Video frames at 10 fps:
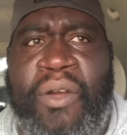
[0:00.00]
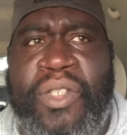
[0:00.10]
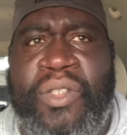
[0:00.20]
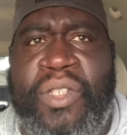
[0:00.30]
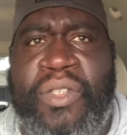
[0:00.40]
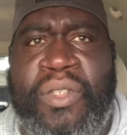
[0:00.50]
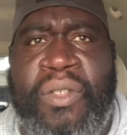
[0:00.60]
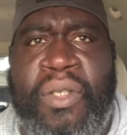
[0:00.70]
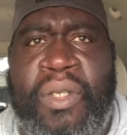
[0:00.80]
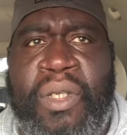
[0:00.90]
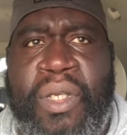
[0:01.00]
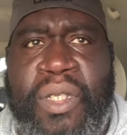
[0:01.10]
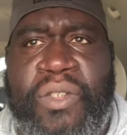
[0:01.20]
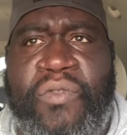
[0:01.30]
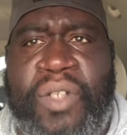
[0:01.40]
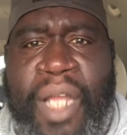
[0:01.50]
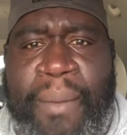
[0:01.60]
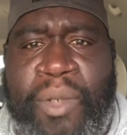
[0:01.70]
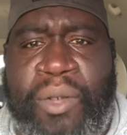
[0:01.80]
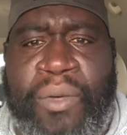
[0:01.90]
is a
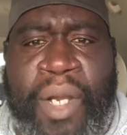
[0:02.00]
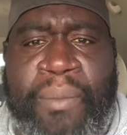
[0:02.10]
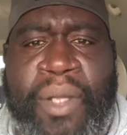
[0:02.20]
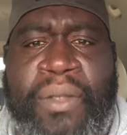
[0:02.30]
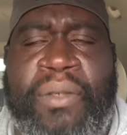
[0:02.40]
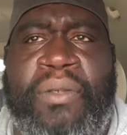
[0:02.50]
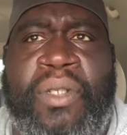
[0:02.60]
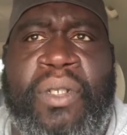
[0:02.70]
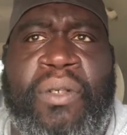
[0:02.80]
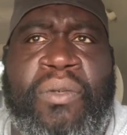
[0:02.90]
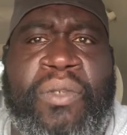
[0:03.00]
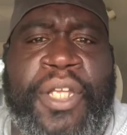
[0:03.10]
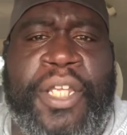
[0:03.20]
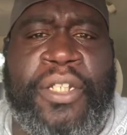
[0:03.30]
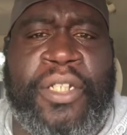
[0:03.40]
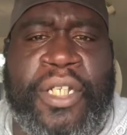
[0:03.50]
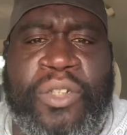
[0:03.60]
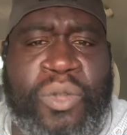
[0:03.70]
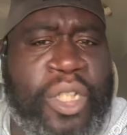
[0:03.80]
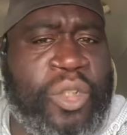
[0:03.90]
phenomenal grandmother, you know, and
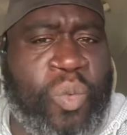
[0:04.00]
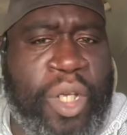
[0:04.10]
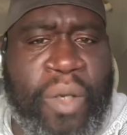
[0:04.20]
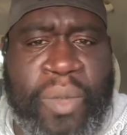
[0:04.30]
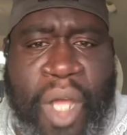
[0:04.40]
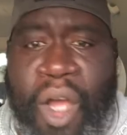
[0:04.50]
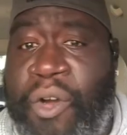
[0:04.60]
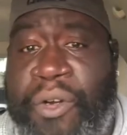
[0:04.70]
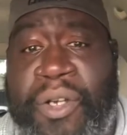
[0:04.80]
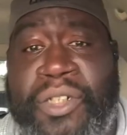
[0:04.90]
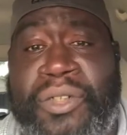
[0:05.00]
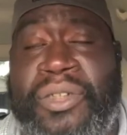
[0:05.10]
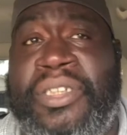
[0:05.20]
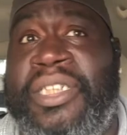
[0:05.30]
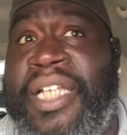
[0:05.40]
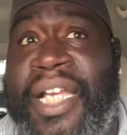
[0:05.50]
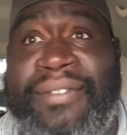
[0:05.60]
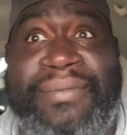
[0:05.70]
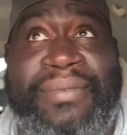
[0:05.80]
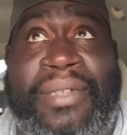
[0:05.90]
does well with all her grandchildren. She got
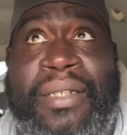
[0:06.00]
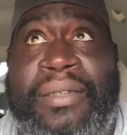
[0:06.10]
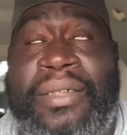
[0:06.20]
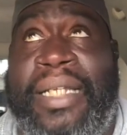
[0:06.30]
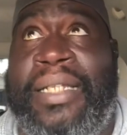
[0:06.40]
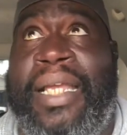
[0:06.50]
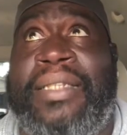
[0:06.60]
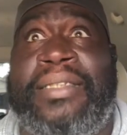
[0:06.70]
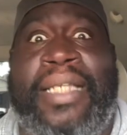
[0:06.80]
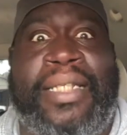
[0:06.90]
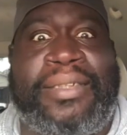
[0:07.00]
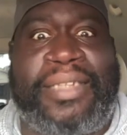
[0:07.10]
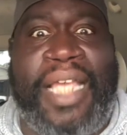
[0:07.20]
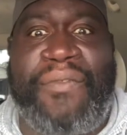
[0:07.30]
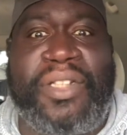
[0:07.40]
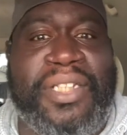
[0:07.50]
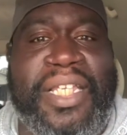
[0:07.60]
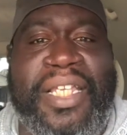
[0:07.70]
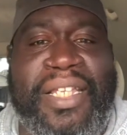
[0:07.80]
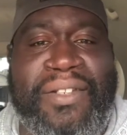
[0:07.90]

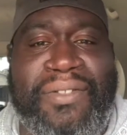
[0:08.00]
17.